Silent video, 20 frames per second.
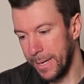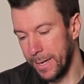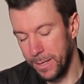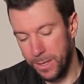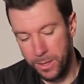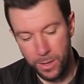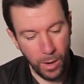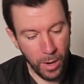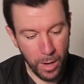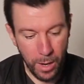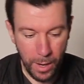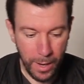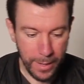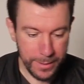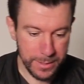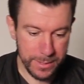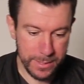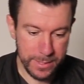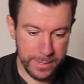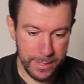You know, I
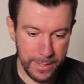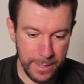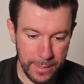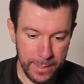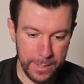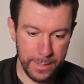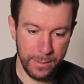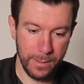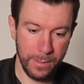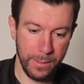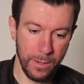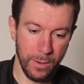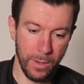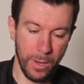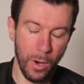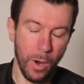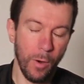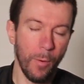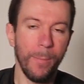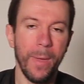just think, you know,
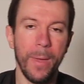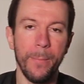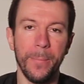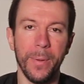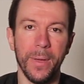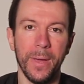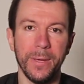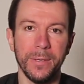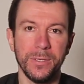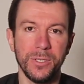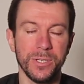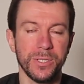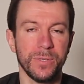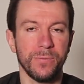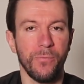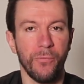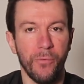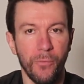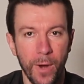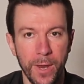and I remember just
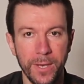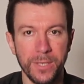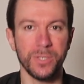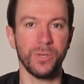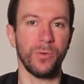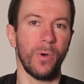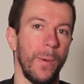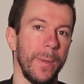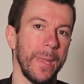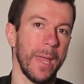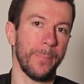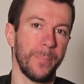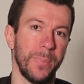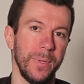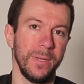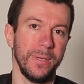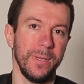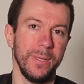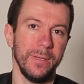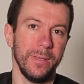friends growing up
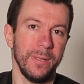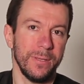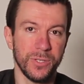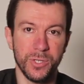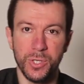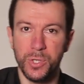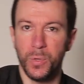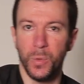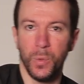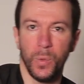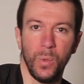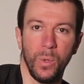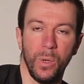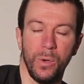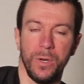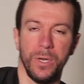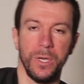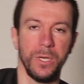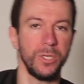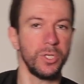at school or
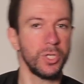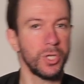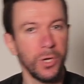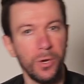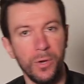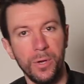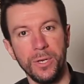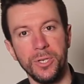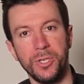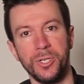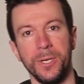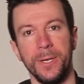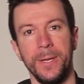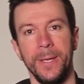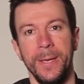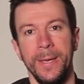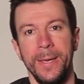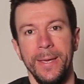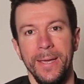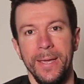at church, and
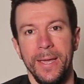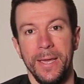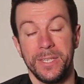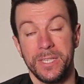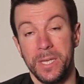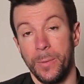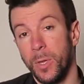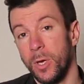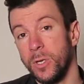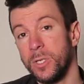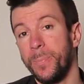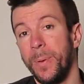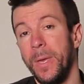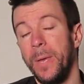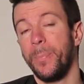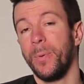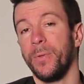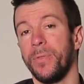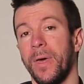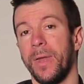some of those
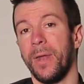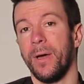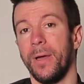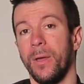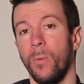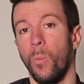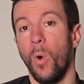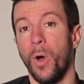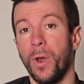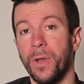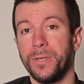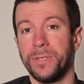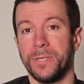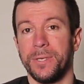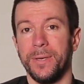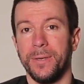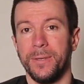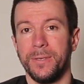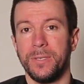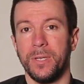people that I wanted
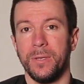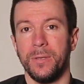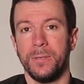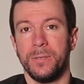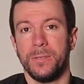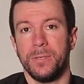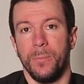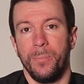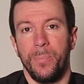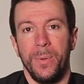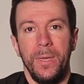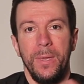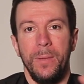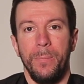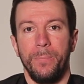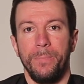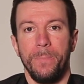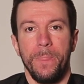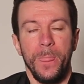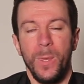to
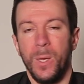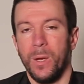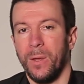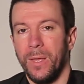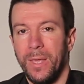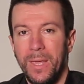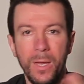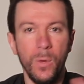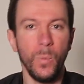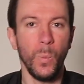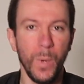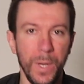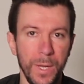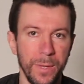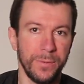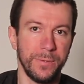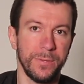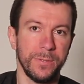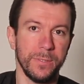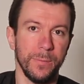be, you know, in
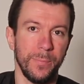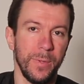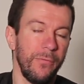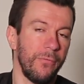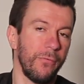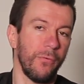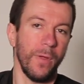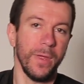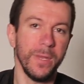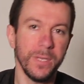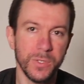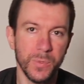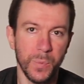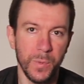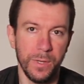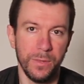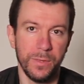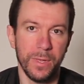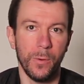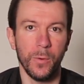with, to be friends
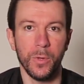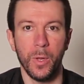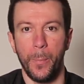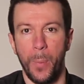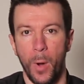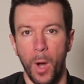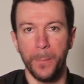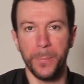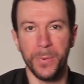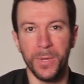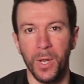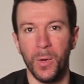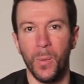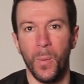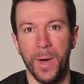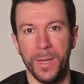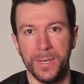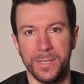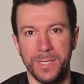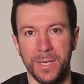with, they were the popular
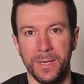ones.